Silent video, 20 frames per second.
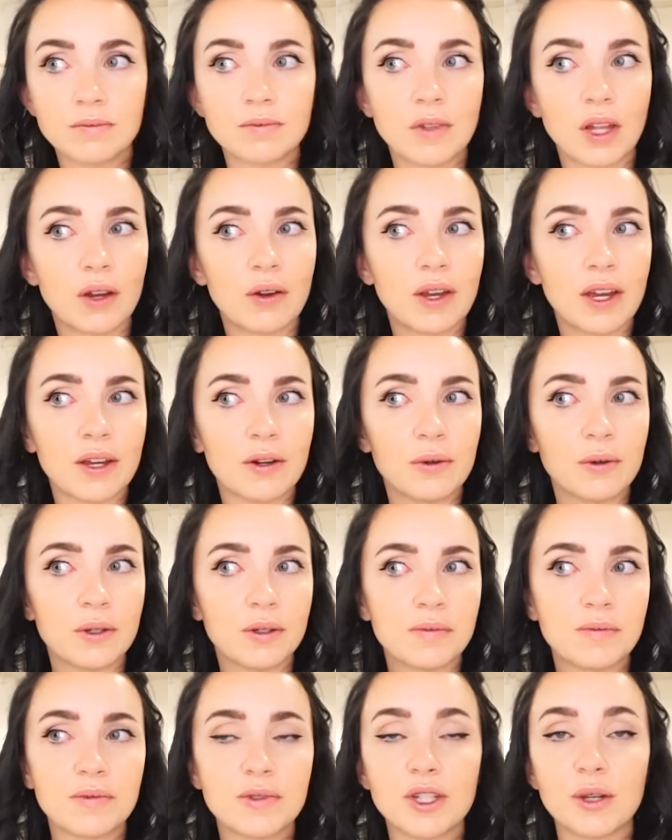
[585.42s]
Okay,
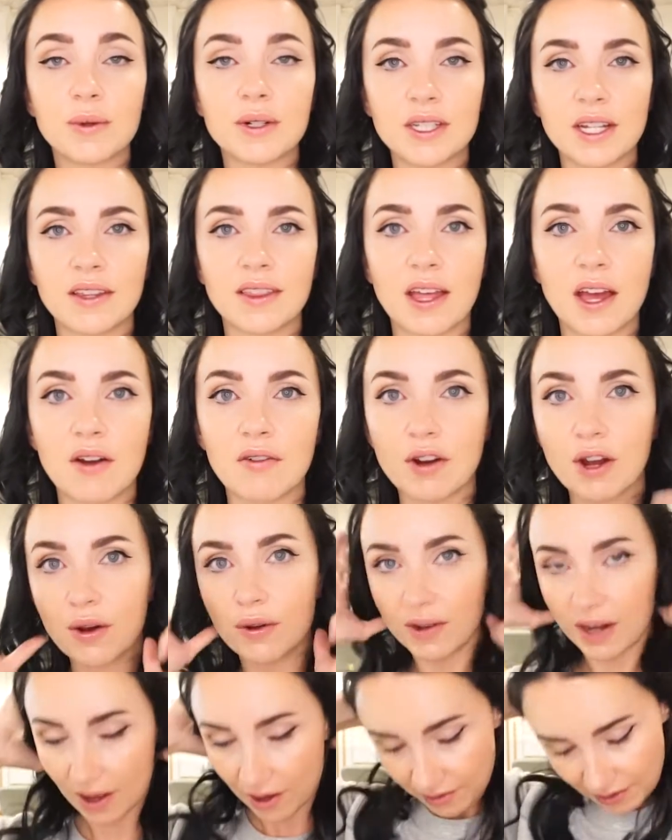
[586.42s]
cool. So we're done that
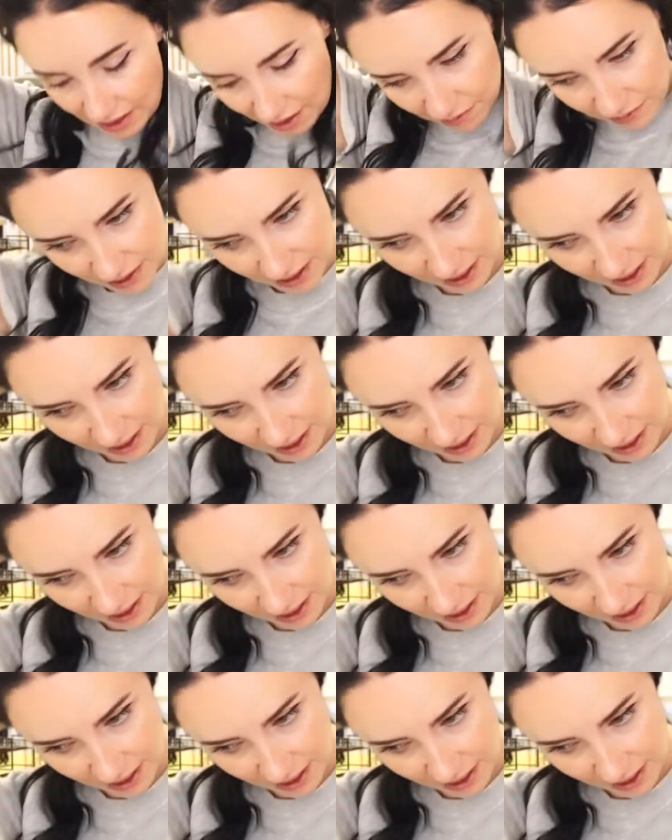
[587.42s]
row. Now what